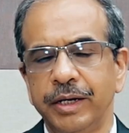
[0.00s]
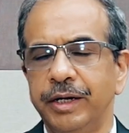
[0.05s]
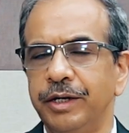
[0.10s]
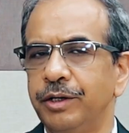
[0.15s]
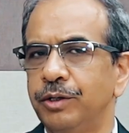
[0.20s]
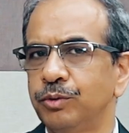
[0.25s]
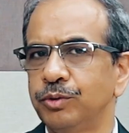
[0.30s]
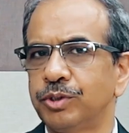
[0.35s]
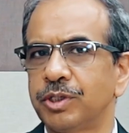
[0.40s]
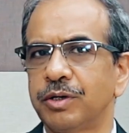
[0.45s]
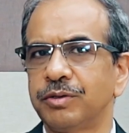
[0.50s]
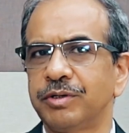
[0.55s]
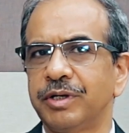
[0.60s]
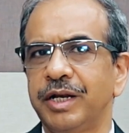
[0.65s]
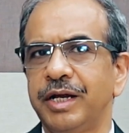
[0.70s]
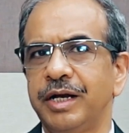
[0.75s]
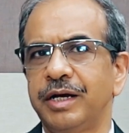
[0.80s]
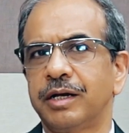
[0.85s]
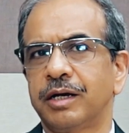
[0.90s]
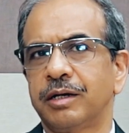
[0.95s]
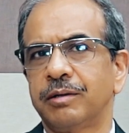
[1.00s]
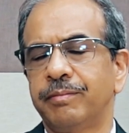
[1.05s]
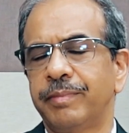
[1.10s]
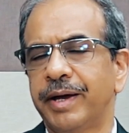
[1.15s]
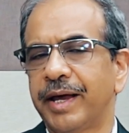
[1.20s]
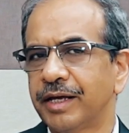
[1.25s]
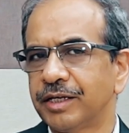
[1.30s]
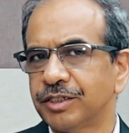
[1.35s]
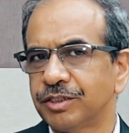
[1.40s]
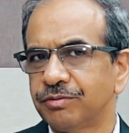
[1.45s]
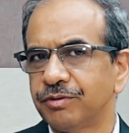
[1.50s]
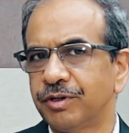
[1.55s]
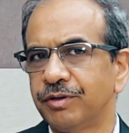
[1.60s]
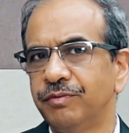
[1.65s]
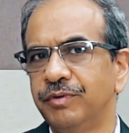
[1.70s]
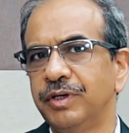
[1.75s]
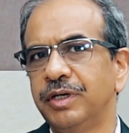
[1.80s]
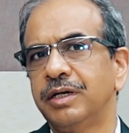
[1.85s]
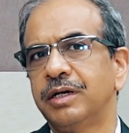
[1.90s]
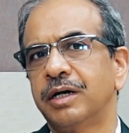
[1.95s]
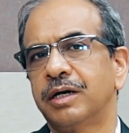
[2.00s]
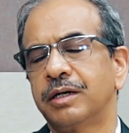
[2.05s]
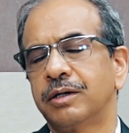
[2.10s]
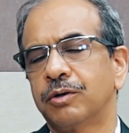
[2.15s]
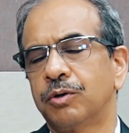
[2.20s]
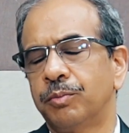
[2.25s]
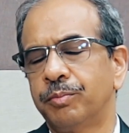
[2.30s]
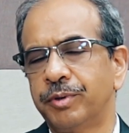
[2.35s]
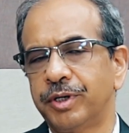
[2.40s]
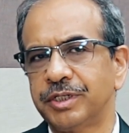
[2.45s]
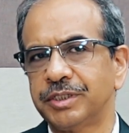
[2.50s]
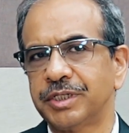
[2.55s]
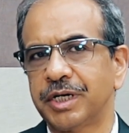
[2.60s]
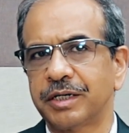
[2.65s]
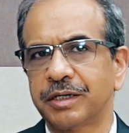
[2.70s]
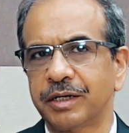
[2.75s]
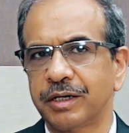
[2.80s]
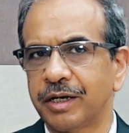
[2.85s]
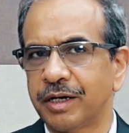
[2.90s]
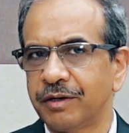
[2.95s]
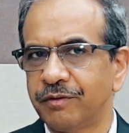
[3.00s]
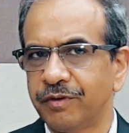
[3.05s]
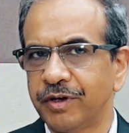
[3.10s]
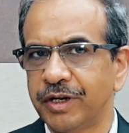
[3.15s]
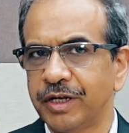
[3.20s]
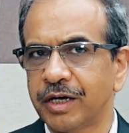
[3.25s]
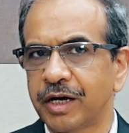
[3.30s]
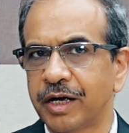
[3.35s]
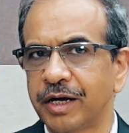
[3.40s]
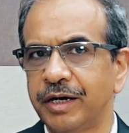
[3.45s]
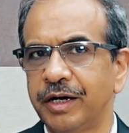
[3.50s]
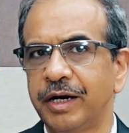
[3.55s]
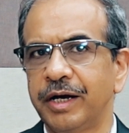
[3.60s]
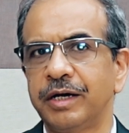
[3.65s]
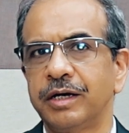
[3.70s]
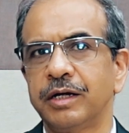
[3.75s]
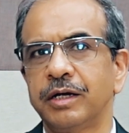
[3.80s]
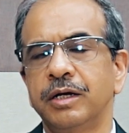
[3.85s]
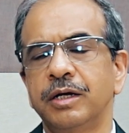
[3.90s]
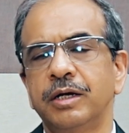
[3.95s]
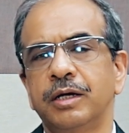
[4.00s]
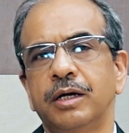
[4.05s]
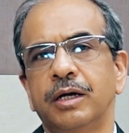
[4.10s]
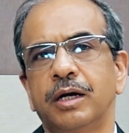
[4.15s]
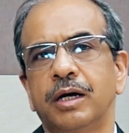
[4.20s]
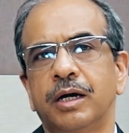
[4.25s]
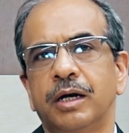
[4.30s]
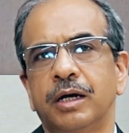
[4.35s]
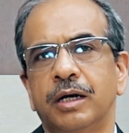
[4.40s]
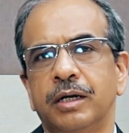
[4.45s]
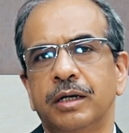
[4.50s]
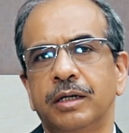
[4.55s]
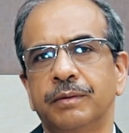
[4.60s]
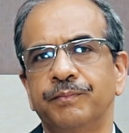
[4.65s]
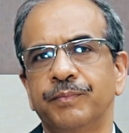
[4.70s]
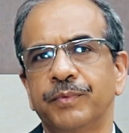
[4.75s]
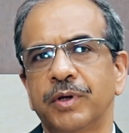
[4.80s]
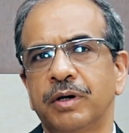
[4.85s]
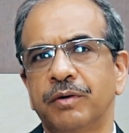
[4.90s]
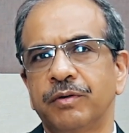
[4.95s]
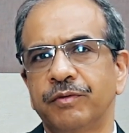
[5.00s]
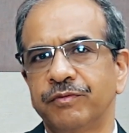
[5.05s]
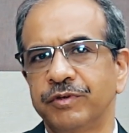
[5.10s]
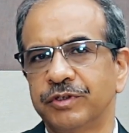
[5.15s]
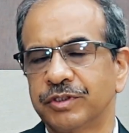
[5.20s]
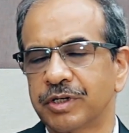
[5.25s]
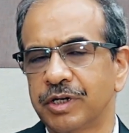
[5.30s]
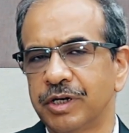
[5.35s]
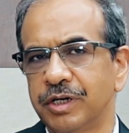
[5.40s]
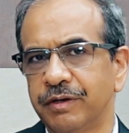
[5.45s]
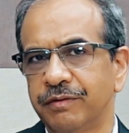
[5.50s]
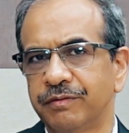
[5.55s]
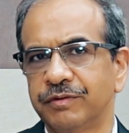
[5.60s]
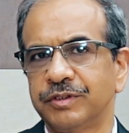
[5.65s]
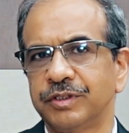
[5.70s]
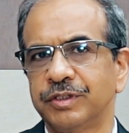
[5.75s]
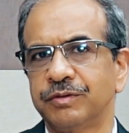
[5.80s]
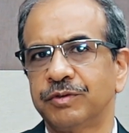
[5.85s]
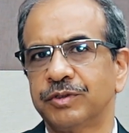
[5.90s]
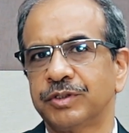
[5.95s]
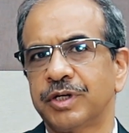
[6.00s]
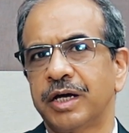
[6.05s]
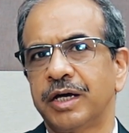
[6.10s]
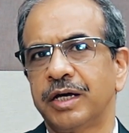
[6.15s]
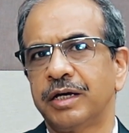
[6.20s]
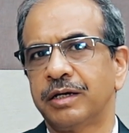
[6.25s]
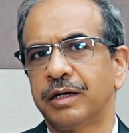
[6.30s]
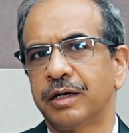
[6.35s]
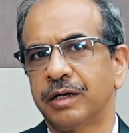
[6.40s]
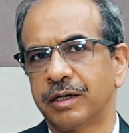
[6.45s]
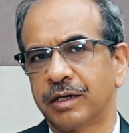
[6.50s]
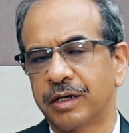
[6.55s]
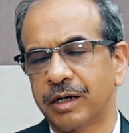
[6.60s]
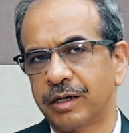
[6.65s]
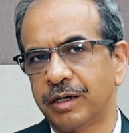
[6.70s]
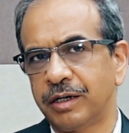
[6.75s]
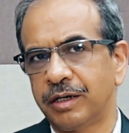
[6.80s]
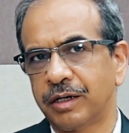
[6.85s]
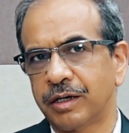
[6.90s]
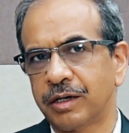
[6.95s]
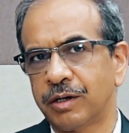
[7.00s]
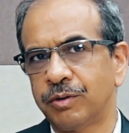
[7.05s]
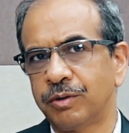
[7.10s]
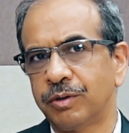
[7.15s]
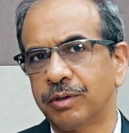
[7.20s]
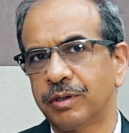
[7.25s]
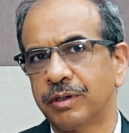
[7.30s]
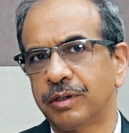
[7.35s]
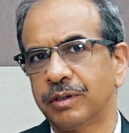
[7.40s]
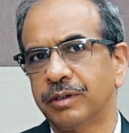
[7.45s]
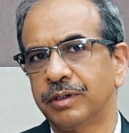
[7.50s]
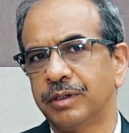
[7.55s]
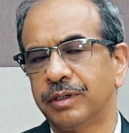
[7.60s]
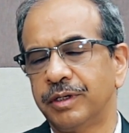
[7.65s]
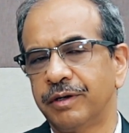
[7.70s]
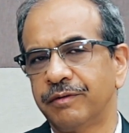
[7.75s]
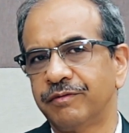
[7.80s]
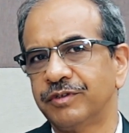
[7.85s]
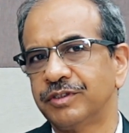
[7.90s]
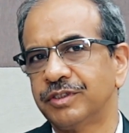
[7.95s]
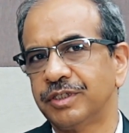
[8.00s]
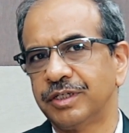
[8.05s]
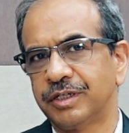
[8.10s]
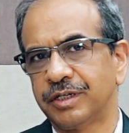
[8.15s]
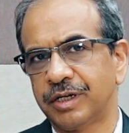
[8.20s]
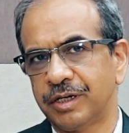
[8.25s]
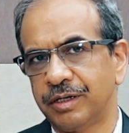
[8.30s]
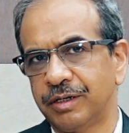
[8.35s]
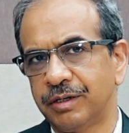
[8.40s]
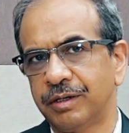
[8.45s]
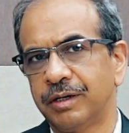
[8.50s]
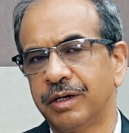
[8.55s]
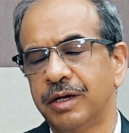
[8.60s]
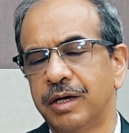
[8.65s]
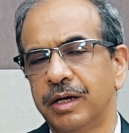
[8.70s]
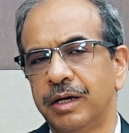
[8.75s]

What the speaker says: In 2008, our banks were weak, our corporate sector had very high debt, our fiscal deficit was higher, our current account deficit and